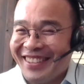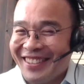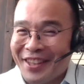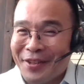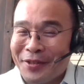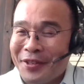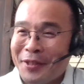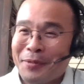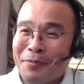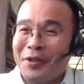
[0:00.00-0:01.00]
There's
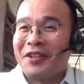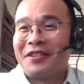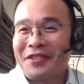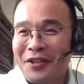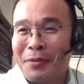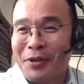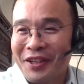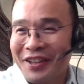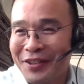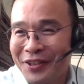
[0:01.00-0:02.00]
this book. Should I bring
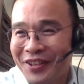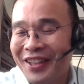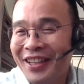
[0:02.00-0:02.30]
it out here?